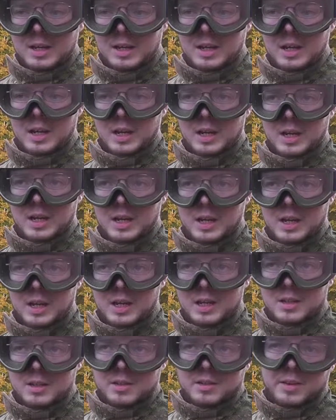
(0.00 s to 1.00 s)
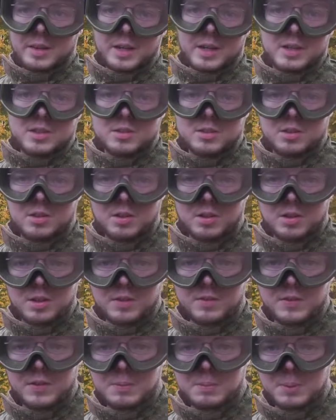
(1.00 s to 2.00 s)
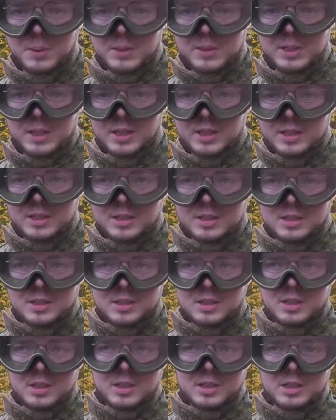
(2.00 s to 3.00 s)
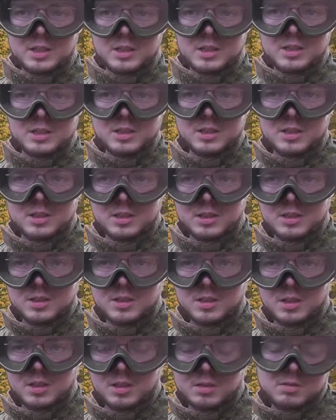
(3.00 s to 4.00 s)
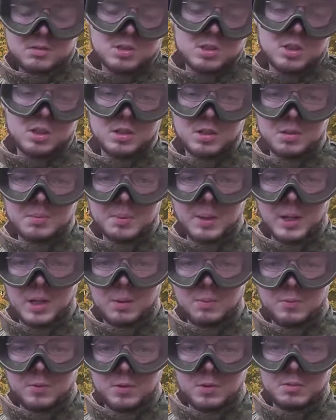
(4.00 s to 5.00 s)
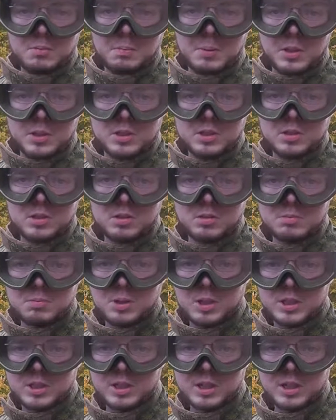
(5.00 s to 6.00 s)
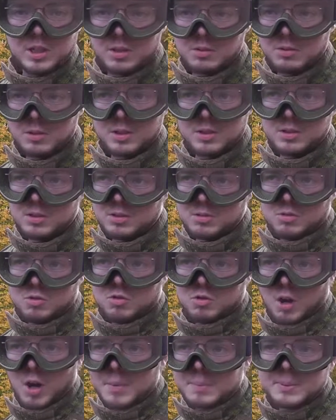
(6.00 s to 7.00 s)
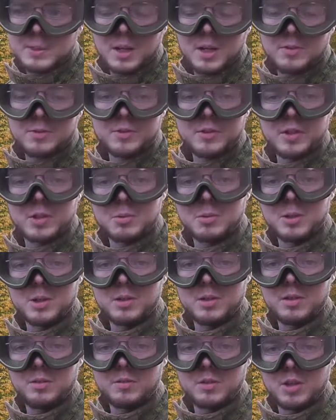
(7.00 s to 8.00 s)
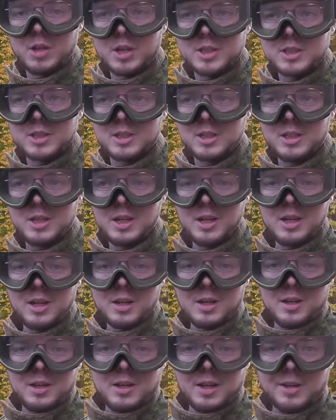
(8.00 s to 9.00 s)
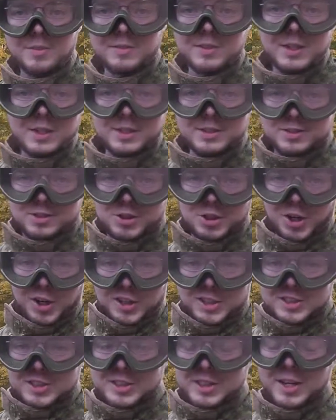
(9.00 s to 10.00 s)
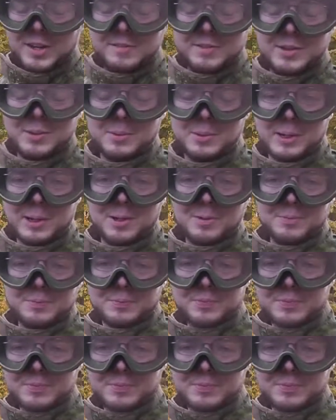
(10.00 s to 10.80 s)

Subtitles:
And that extra 30 feet per second is just a little bit helpful in punching through brush. I know it drops off really quickly, the velocity. I've got charts everywhere